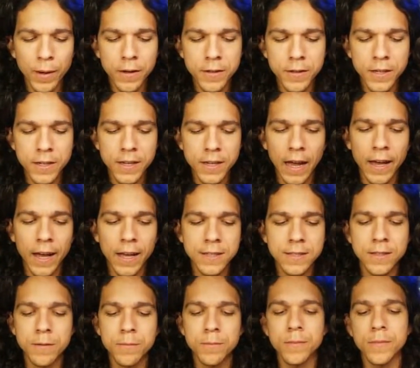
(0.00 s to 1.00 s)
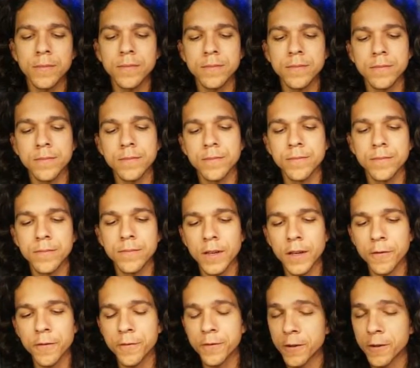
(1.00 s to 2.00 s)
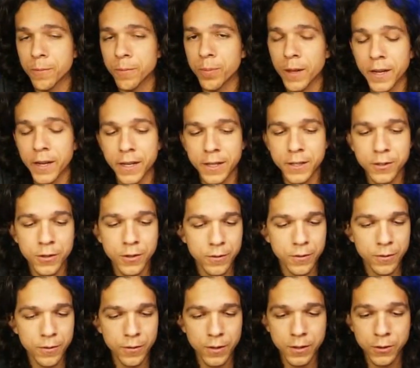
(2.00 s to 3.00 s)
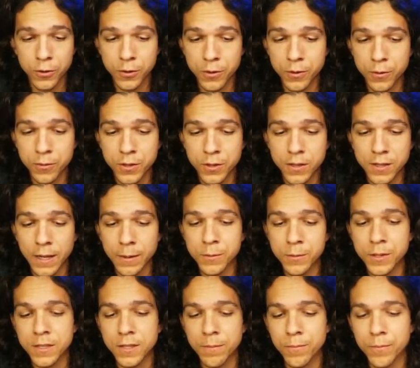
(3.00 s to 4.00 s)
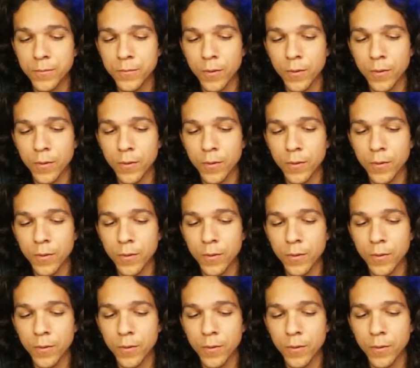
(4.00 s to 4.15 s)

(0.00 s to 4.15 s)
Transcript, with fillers: I asked them if they're planning to introduce the same system